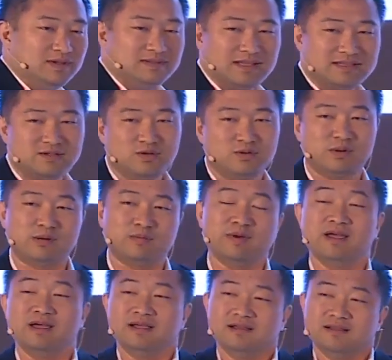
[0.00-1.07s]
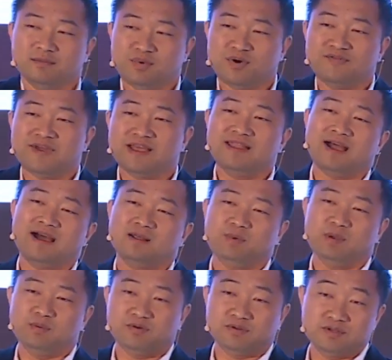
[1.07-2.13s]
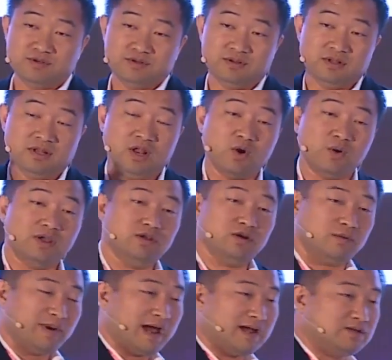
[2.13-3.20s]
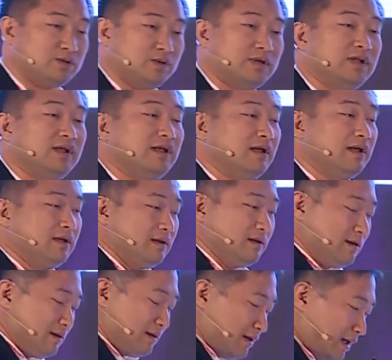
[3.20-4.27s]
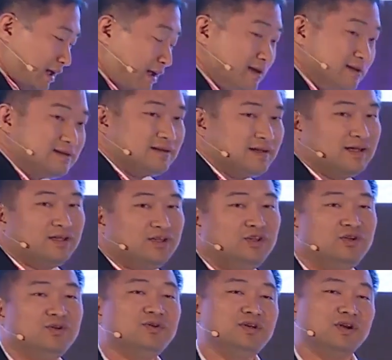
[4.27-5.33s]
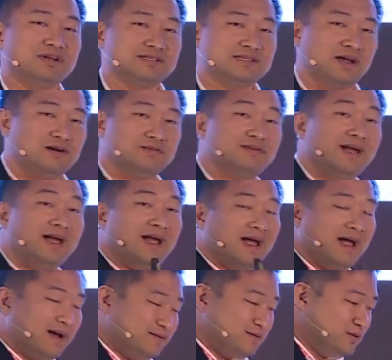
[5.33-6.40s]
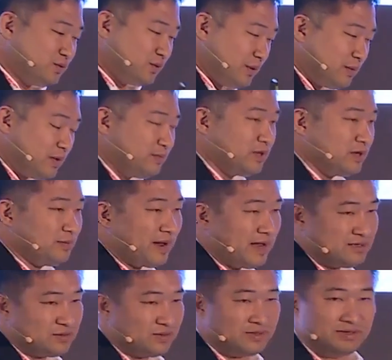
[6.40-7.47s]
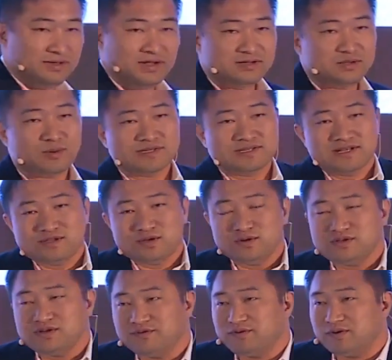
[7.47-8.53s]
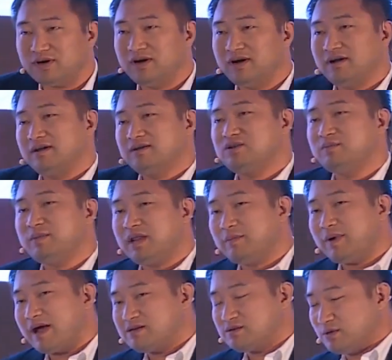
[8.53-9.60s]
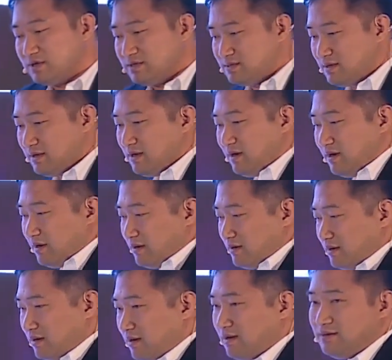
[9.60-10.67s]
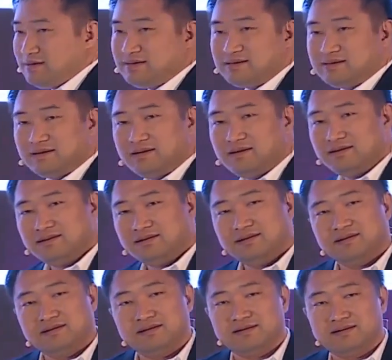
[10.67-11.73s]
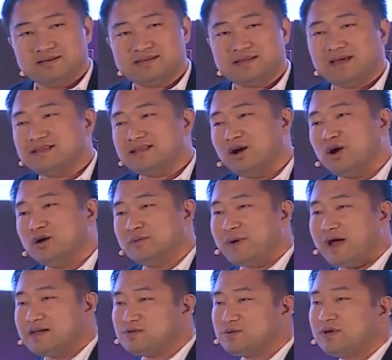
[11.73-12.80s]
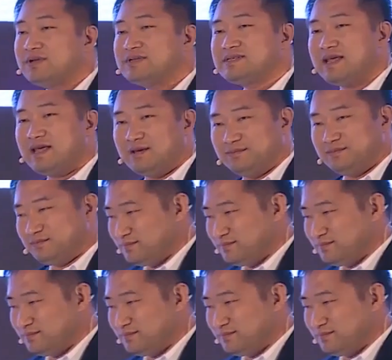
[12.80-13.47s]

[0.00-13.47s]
That's the problem. Prevent other people to knowing your password, and you yourself have to remember the password. So what's the solution for too many passwords? Is set all the password the same.